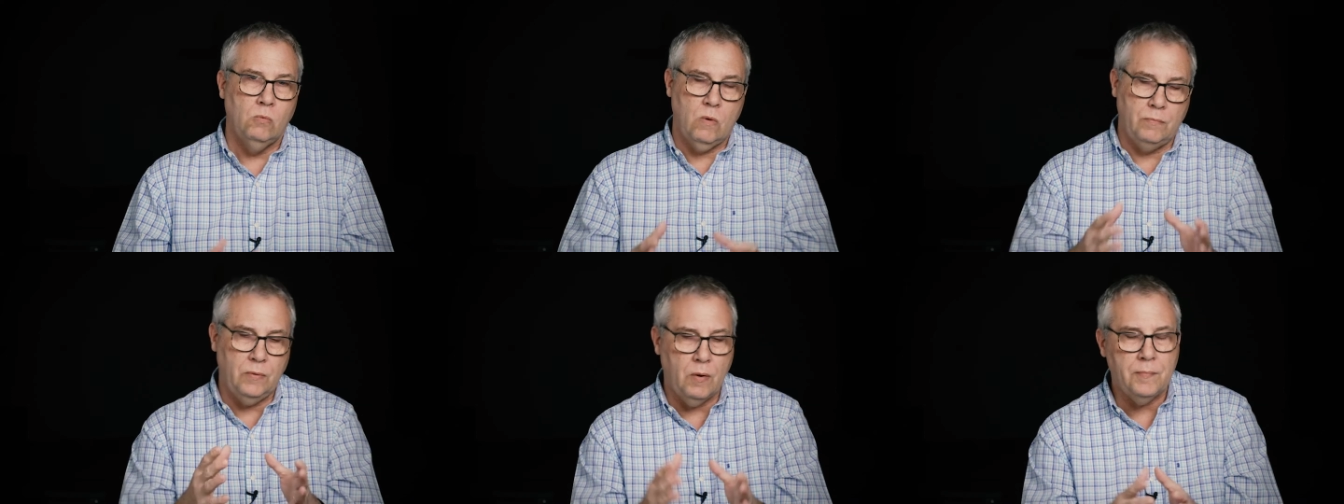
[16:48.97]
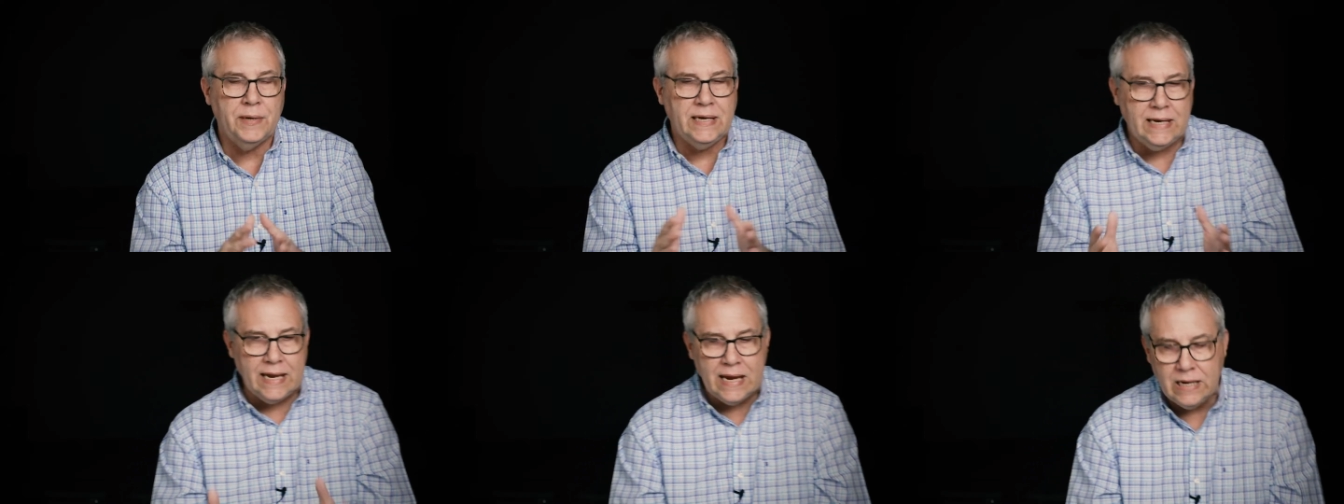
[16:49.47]
When, when we
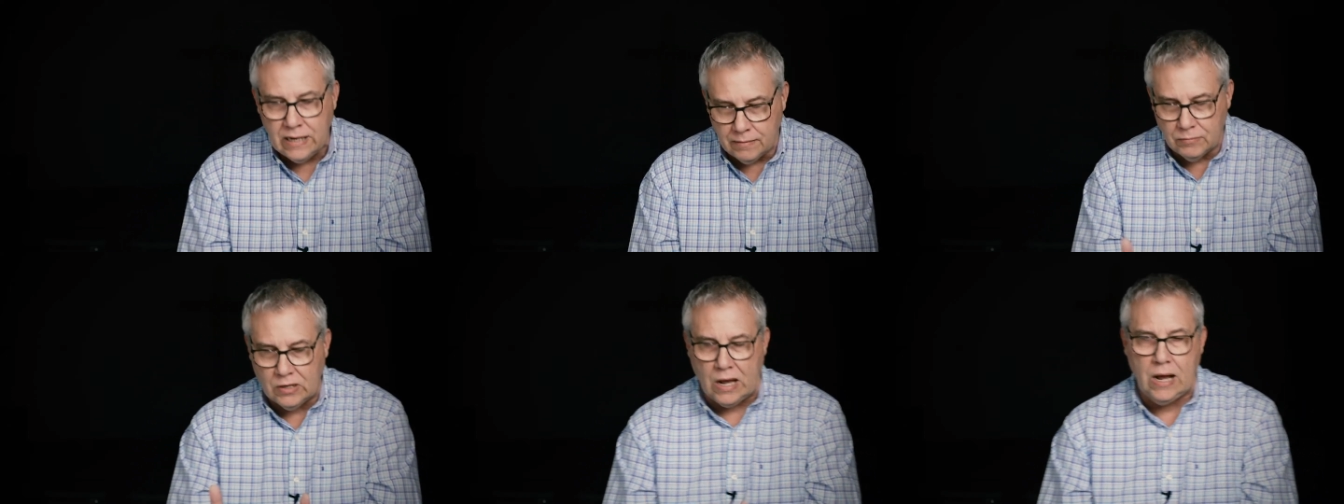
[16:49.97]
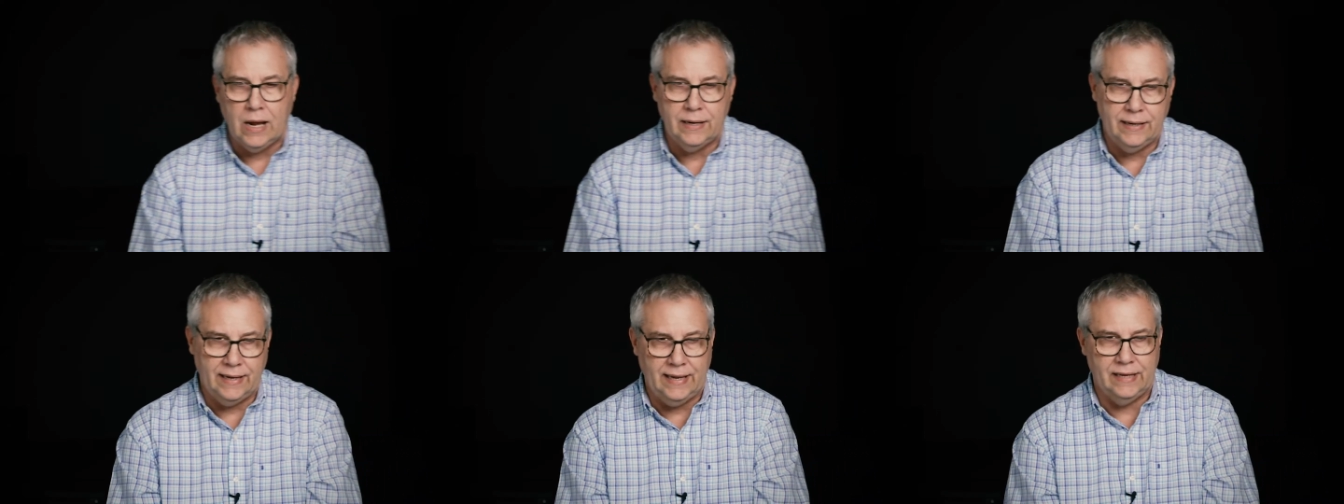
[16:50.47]
need him,
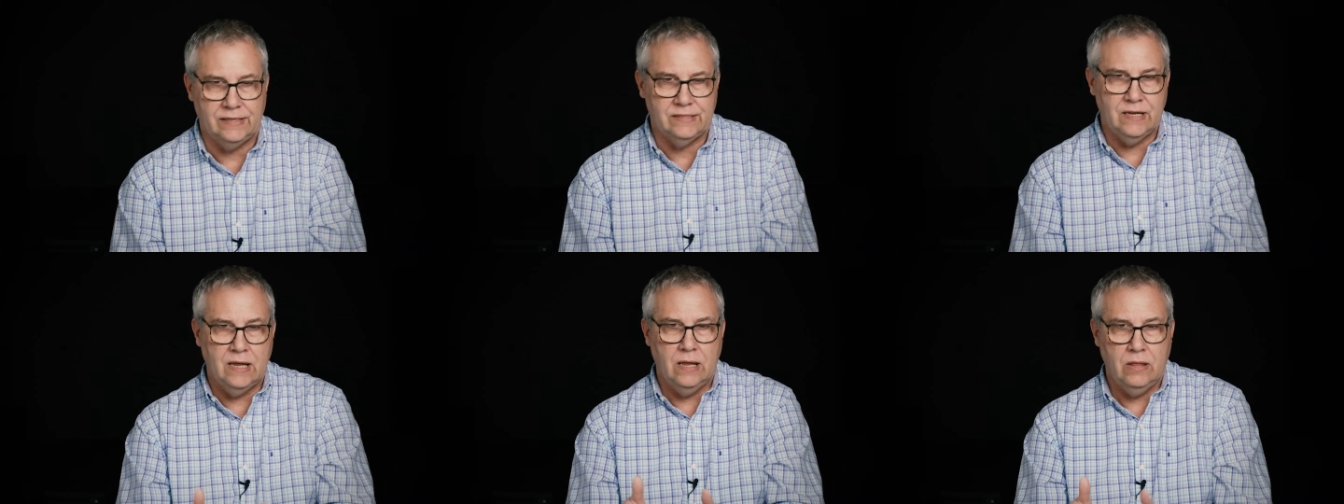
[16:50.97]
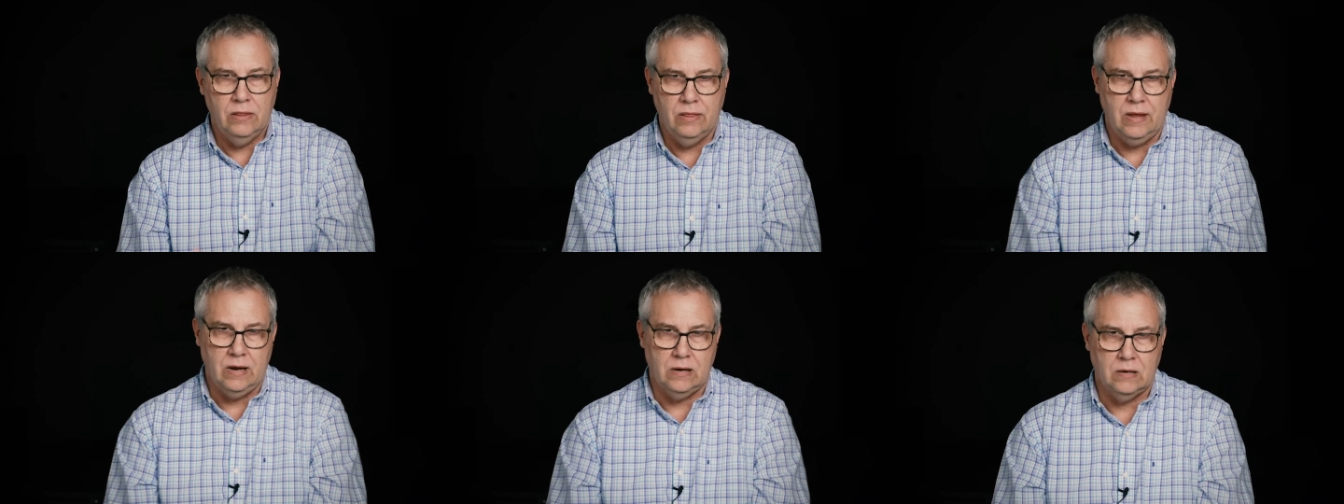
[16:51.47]
God is
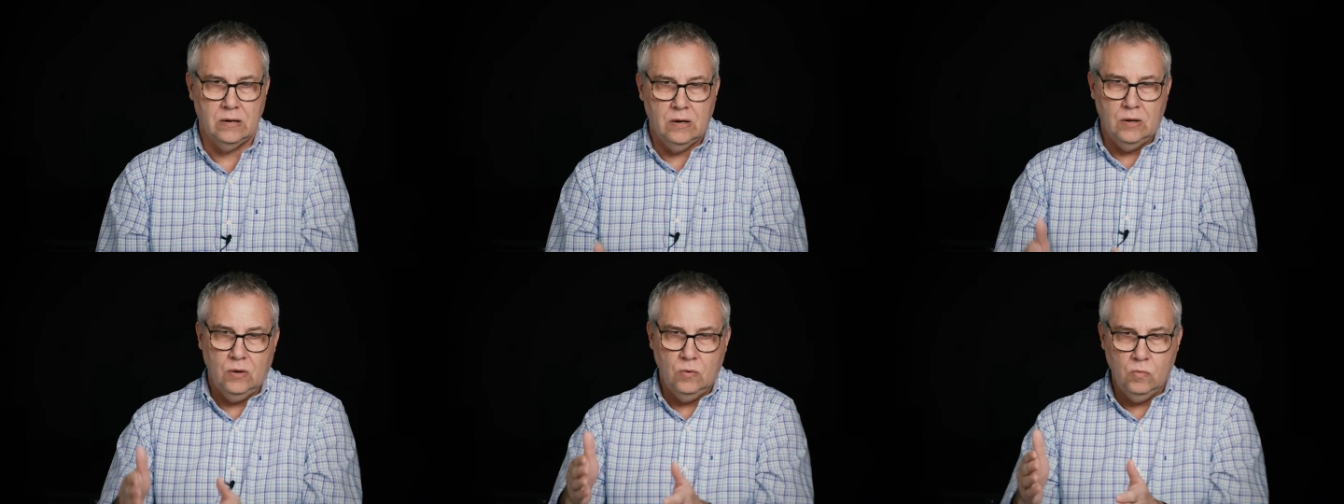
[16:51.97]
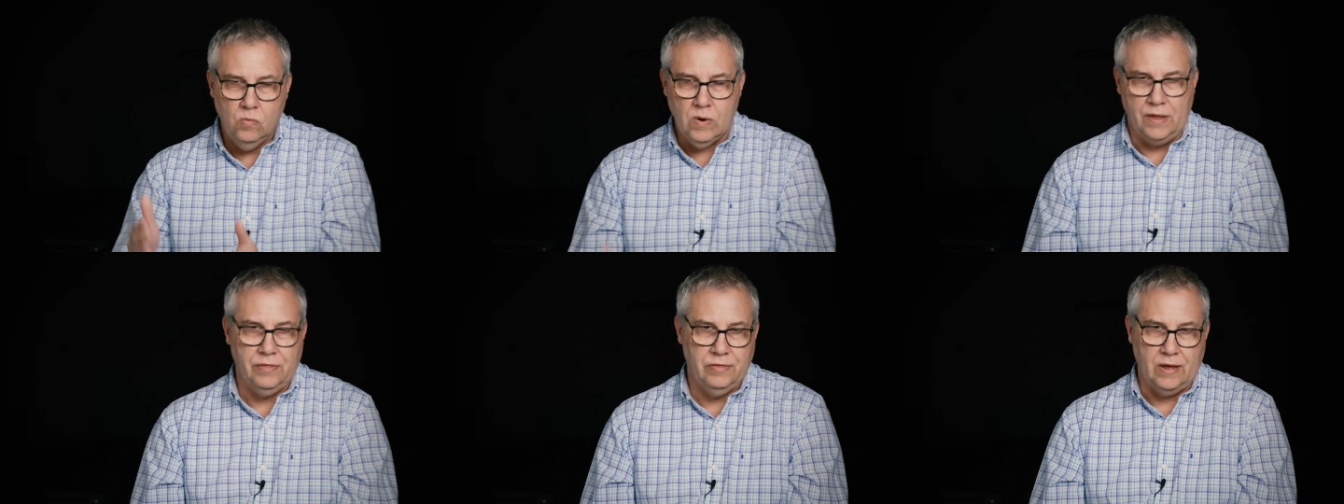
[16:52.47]
there
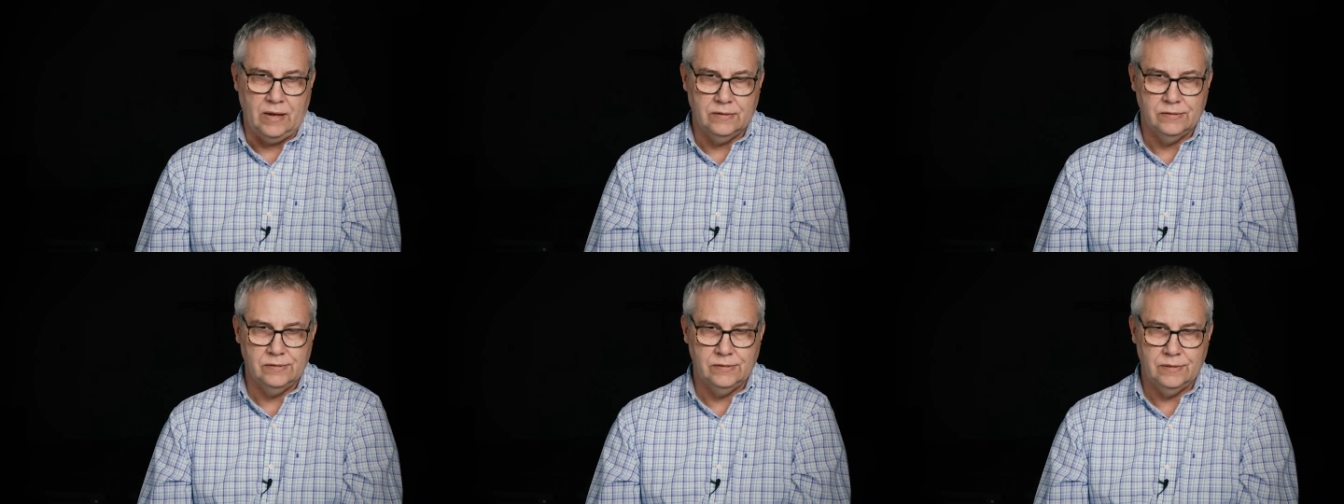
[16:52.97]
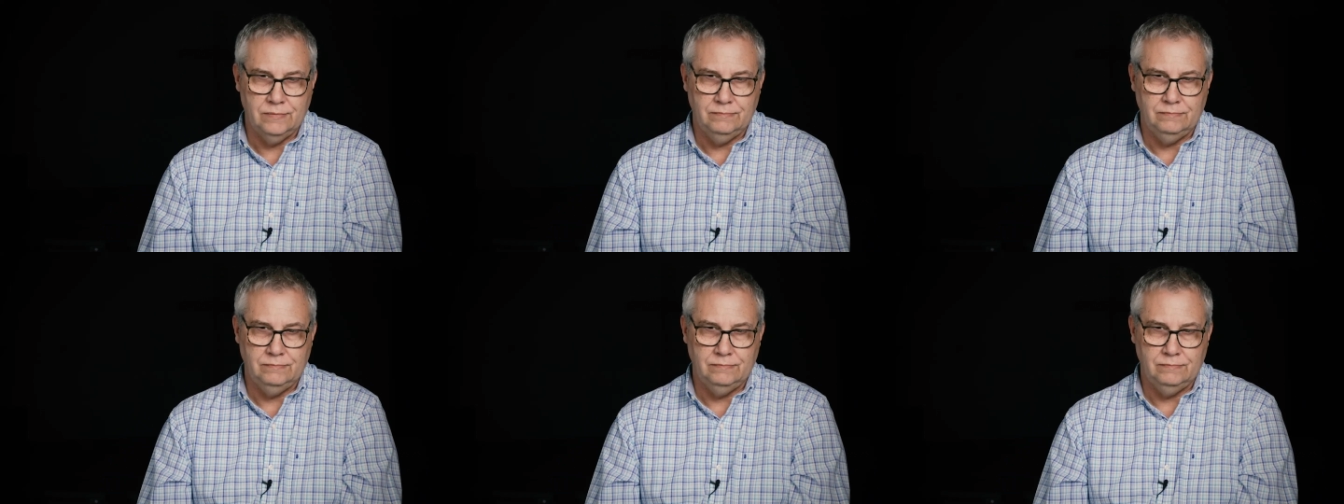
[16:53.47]
with us.